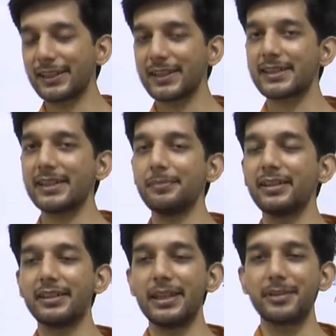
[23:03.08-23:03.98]
that its
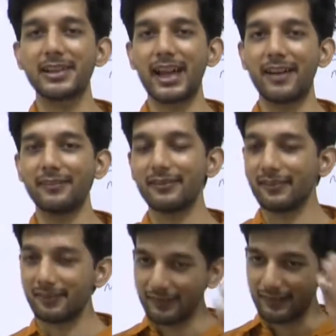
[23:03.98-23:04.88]
neighbors
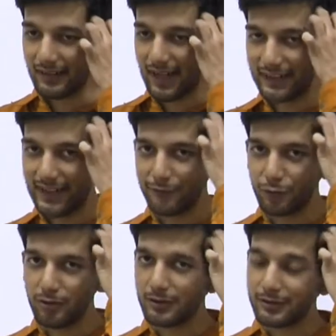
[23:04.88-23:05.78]
have, and
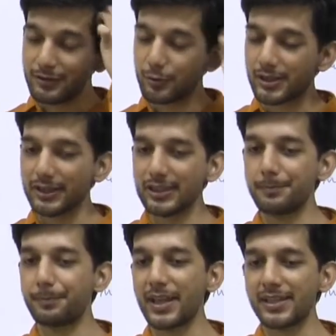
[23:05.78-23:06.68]
therefore using
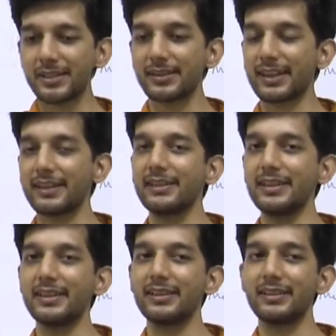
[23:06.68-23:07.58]
the best
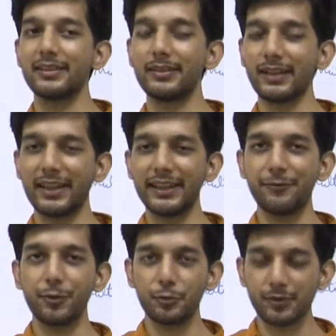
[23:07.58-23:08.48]
technique and
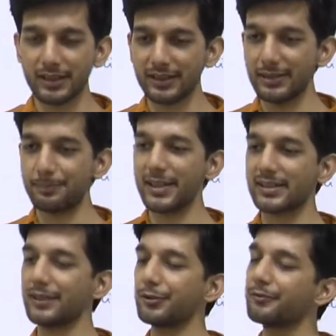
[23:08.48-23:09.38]
therefore using the
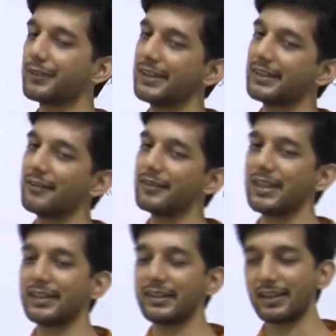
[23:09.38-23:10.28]
best kind of data,
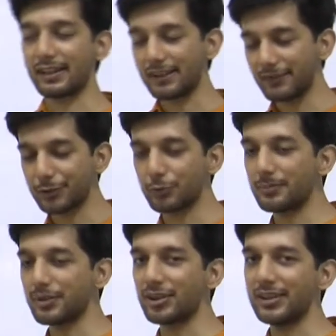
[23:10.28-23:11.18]
we can give it to
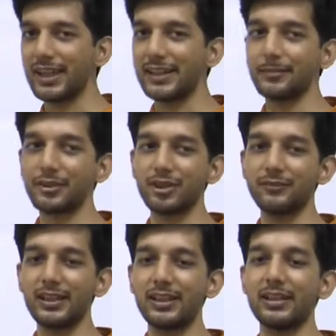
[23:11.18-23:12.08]
the machine and the
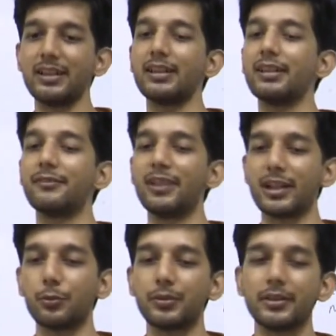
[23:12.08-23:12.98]
machine will
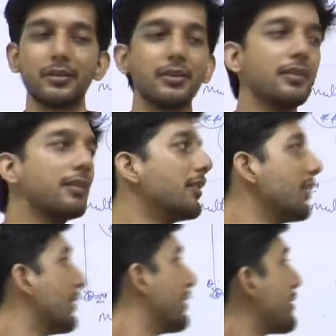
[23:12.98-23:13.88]
work out.
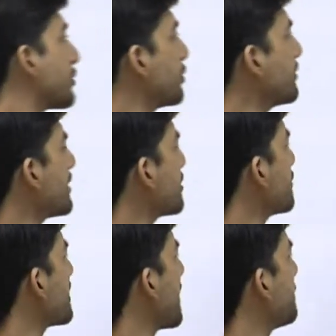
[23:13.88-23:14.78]
So numerous
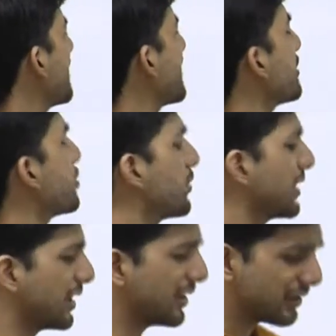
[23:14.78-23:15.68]
applications over
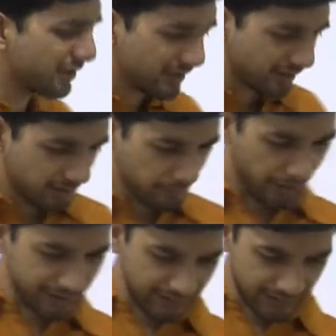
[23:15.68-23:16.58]
here,
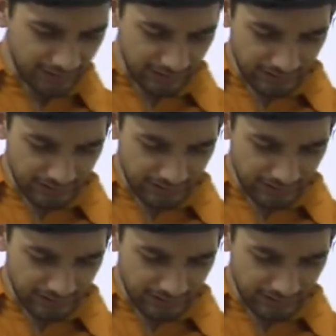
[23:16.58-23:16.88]
but